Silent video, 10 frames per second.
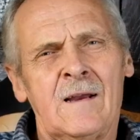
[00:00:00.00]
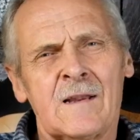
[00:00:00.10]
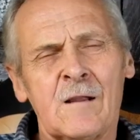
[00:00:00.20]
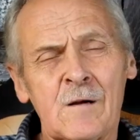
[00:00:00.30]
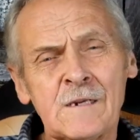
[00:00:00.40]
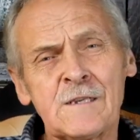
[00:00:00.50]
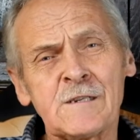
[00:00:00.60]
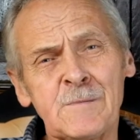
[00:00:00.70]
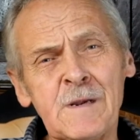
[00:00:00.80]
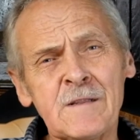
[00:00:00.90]
now, I
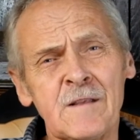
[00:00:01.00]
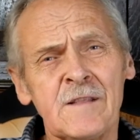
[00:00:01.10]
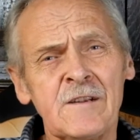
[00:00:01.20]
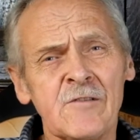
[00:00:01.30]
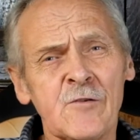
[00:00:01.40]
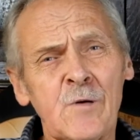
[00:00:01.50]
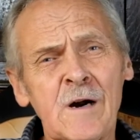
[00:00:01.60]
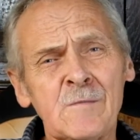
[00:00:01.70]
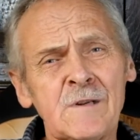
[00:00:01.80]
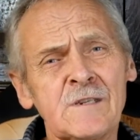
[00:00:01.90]
suspect that the
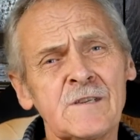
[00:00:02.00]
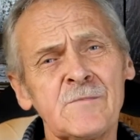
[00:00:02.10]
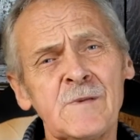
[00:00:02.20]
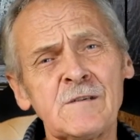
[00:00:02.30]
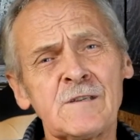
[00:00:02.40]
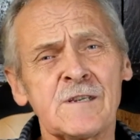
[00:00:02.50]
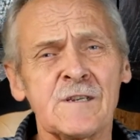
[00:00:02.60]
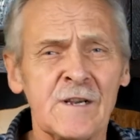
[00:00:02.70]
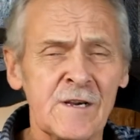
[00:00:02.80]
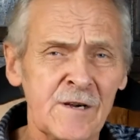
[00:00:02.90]
requirements of
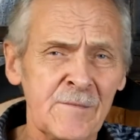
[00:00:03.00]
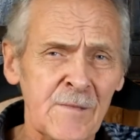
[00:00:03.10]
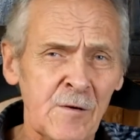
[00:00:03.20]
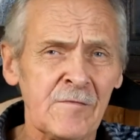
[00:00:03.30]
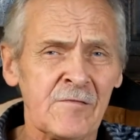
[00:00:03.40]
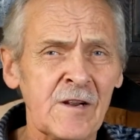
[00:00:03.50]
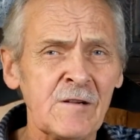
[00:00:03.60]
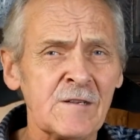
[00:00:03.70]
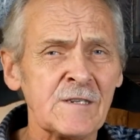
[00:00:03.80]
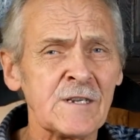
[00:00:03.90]
most um,
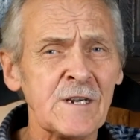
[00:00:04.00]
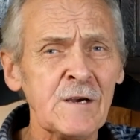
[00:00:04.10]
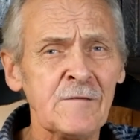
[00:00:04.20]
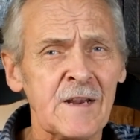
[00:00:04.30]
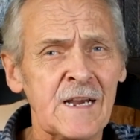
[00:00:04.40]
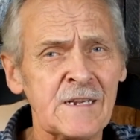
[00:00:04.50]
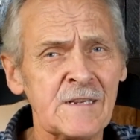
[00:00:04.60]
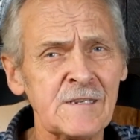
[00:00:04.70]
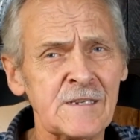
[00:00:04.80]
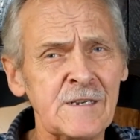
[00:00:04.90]
off-roaders and
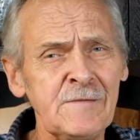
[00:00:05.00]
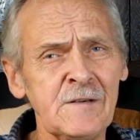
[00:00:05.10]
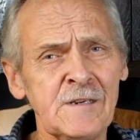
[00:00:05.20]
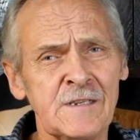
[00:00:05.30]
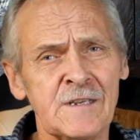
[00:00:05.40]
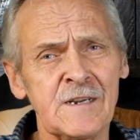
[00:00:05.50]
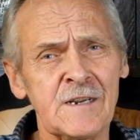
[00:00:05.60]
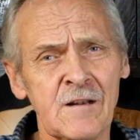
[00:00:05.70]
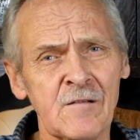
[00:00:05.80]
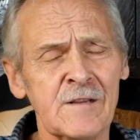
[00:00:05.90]
overlanders differs a
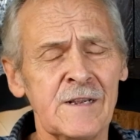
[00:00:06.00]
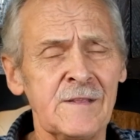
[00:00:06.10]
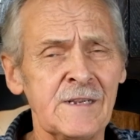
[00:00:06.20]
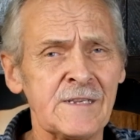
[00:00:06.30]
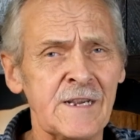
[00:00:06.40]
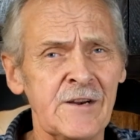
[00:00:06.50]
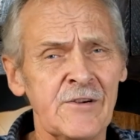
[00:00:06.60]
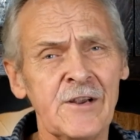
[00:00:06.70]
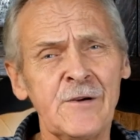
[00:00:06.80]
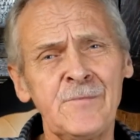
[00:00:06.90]
little in this
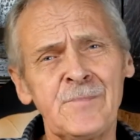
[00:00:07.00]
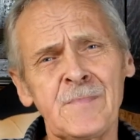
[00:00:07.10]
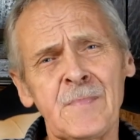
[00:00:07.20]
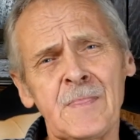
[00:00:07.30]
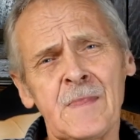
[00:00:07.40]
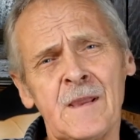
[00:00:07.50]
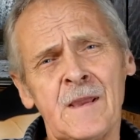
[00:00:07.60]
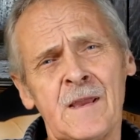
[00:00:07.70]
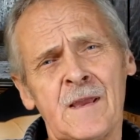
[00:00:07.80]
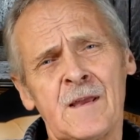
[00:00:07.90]
area.
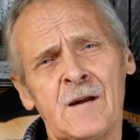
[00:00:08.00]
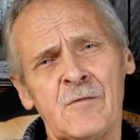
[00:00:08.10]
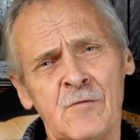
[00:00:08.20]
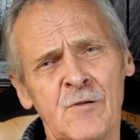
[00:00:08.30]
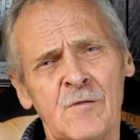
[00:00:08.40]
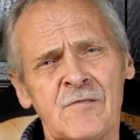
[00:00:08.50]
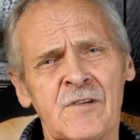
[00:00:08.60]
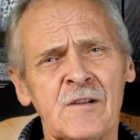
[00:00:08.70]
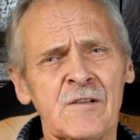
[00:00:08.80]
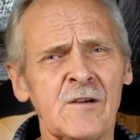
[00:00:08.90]
For an
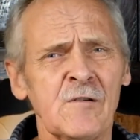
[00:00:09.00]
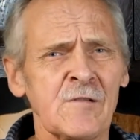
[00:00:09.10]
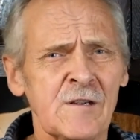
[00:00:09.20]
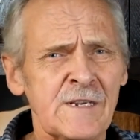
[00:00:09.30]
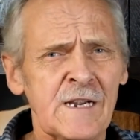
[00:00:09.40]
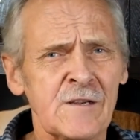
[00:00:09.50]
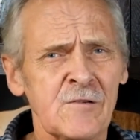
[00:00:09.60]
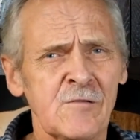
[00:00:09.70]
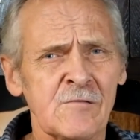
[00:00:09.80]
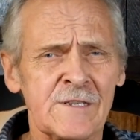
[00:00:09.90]
off-roader on a
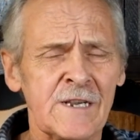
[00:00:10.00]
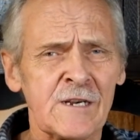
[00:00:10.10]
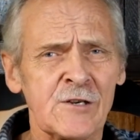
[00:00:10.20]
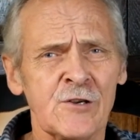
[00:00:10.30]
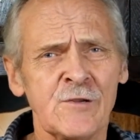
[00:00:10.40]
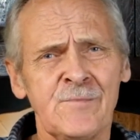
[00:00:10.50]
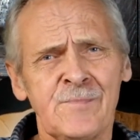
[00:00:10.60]
technical section,